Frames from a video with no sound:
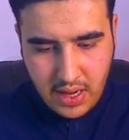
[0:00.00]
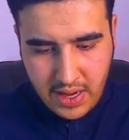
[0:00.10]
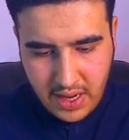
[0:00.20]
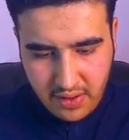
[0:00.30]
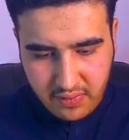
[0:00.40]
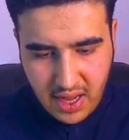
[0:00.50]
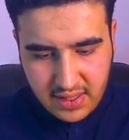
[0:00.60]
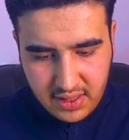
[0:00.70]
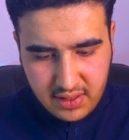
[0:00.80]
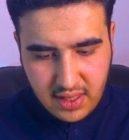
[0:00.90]
I have
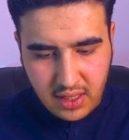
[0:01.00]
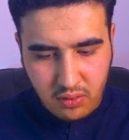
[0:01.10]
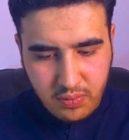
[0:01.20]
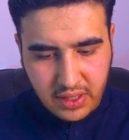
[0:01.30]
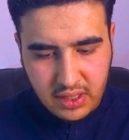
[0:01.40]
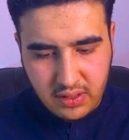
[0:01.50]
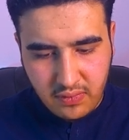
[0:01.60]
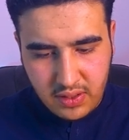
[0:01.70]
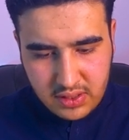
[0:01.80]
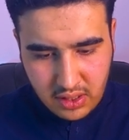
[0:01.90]
added a loopback
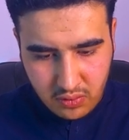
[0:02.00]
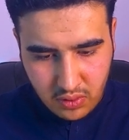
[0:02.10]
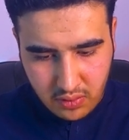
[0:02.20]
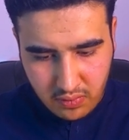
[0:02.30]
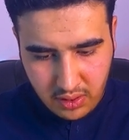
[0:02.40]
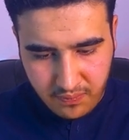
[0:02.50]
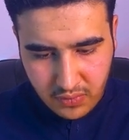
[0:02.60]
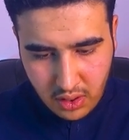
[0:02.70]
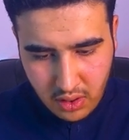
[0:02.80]
interface into R3.